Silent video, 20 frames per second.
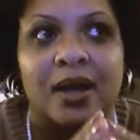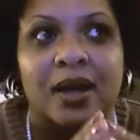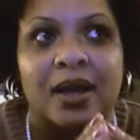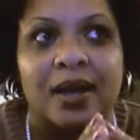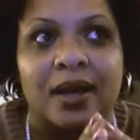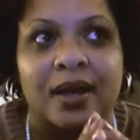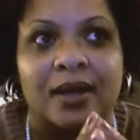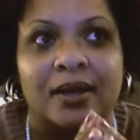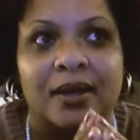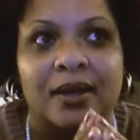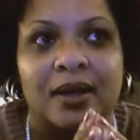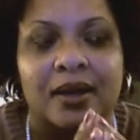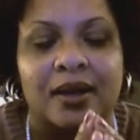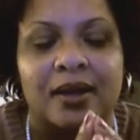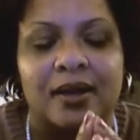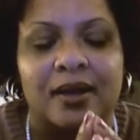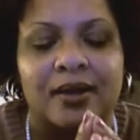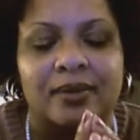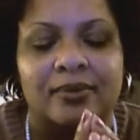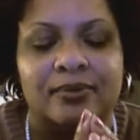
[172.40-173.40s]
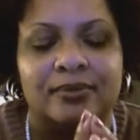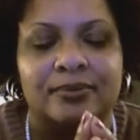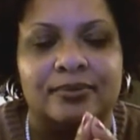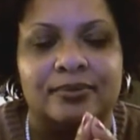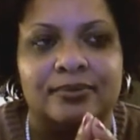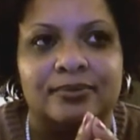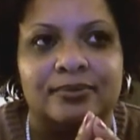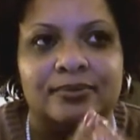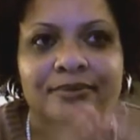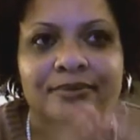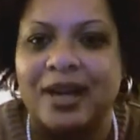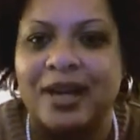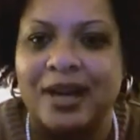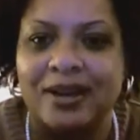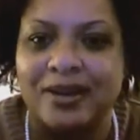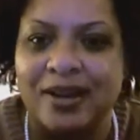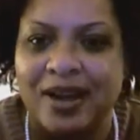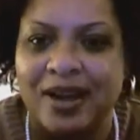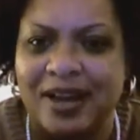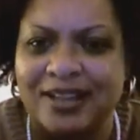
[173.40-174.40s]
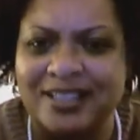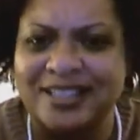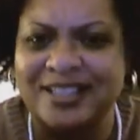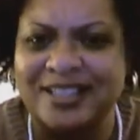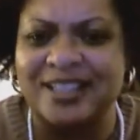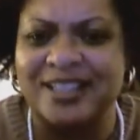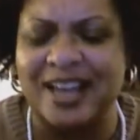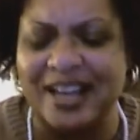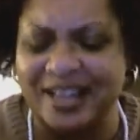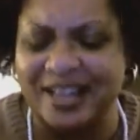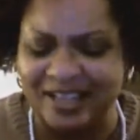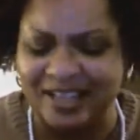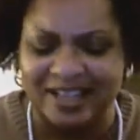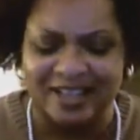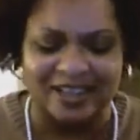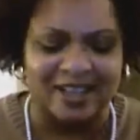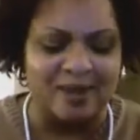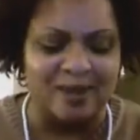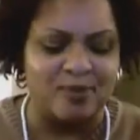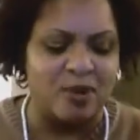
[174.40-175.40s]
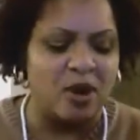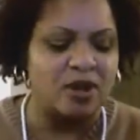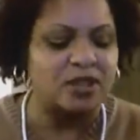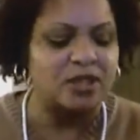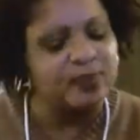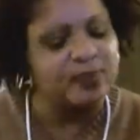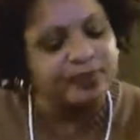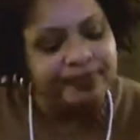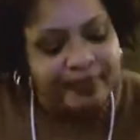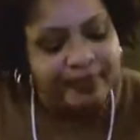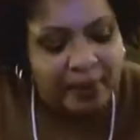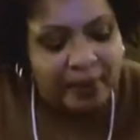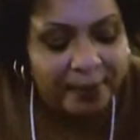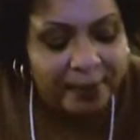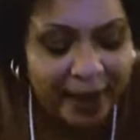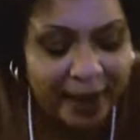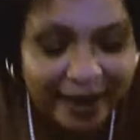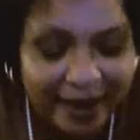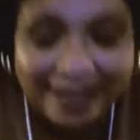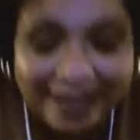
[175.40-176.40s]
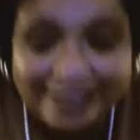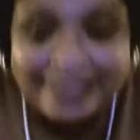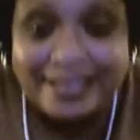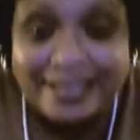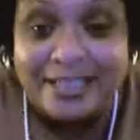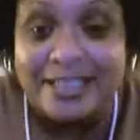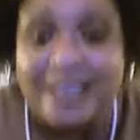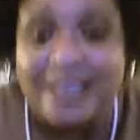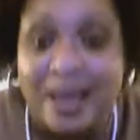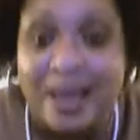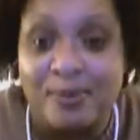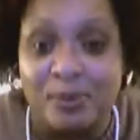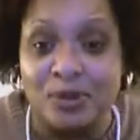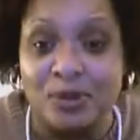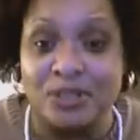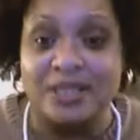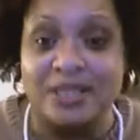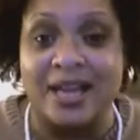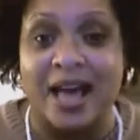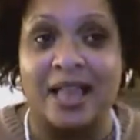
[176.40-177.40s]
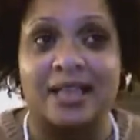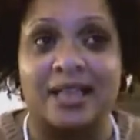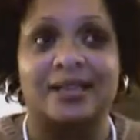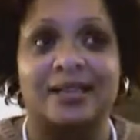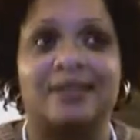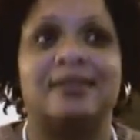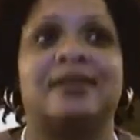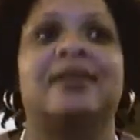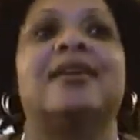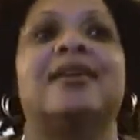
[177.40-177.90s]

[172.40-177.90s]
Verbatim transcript: And um, I don't know. I just I didn't get that part. But I guess I just got personality.